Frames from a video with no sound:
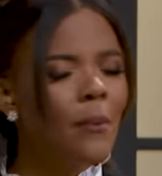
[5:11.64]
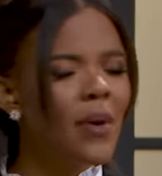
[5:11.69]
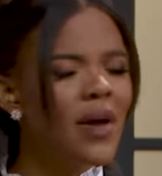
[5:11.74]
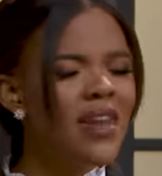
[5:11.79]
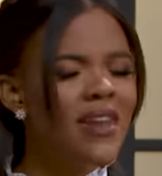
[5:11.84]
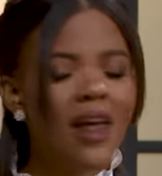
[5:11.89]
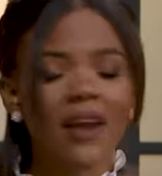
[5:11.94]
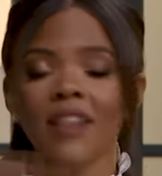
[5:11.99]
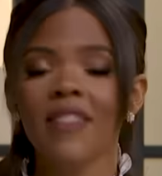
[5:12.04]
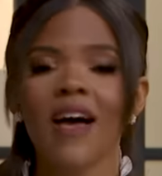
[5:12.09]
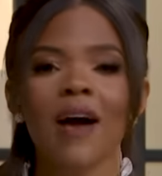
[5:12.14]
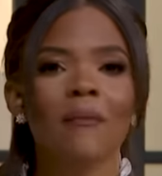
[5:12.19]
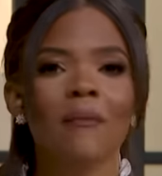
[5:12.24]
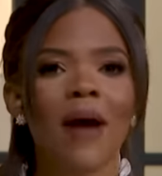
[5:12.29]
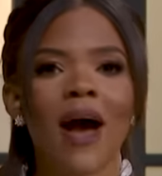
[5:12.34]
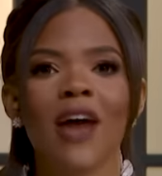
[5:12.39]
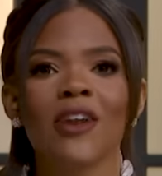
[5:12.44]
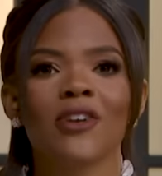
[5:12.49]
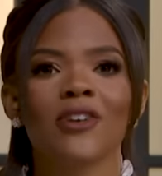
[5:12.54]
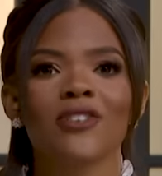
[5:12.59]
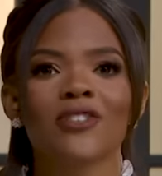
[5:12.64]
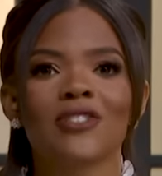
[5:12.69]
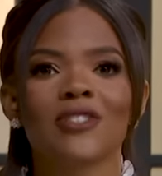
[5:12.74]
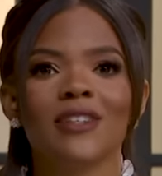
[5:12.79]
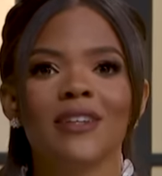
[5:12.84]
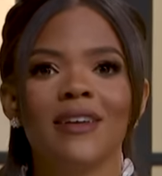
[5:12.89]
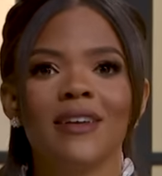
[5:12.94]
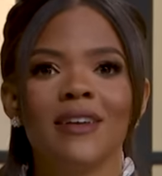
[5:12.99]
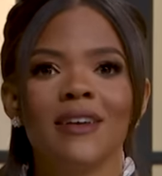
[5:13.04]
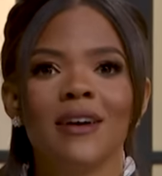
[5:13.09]
But none of that matters
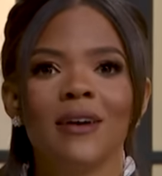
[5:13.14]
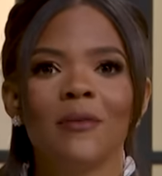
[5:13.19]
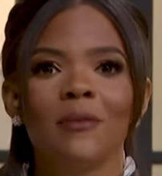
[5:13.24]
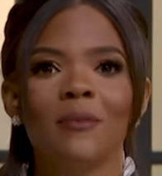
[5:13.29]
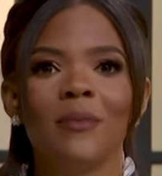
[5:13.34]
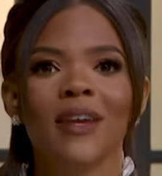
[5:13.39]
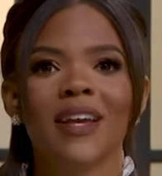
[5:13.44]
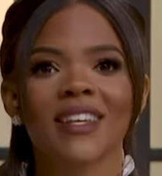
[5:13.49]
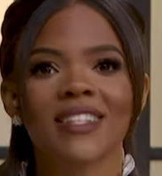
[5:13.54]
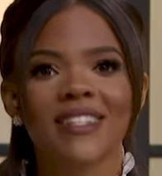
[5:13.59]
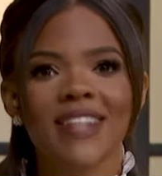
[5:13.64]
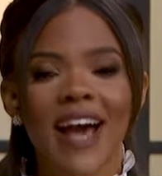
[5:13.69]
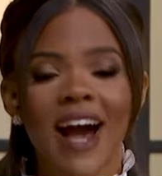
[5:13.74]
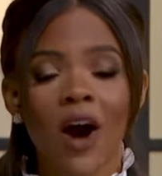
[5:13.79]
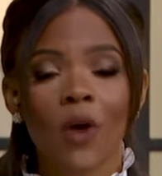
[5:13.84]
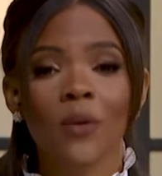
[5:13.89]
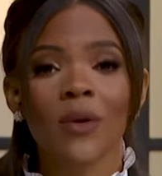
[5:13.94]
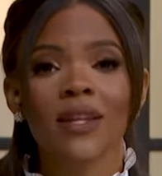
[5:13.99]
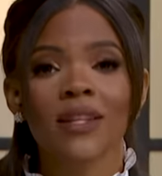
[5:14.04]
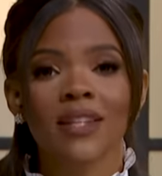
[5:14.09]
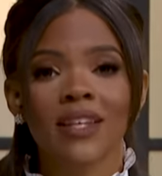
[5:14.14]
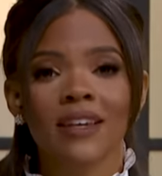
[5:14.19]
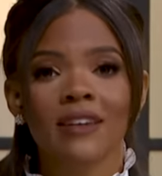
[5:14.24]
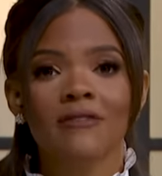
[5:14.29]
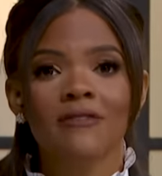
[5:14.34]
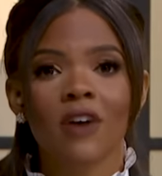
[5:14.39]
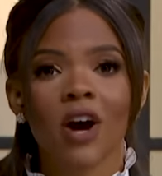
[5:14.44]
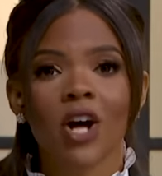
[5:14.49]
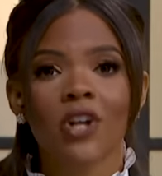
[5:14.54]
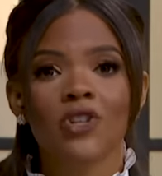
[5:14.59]
because now we
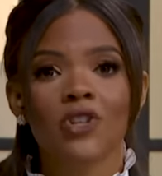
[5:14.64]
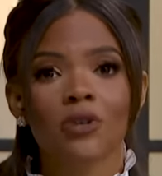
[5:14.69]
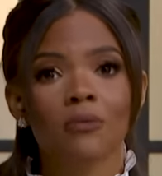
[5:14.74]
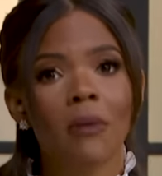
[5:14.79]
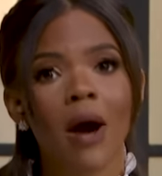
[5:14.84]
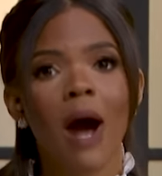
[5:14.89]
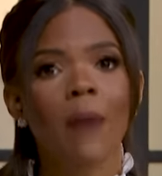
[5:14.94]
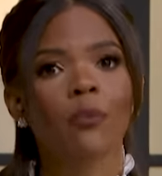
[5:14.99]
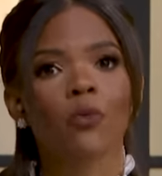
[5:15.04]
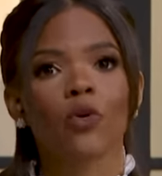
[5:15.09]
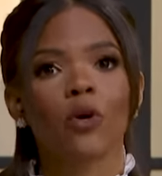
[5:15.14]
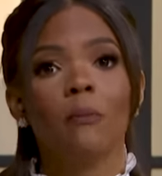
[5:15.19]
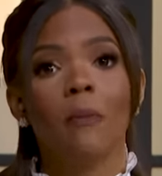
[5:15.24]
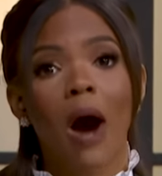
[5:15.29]
live under mob rule.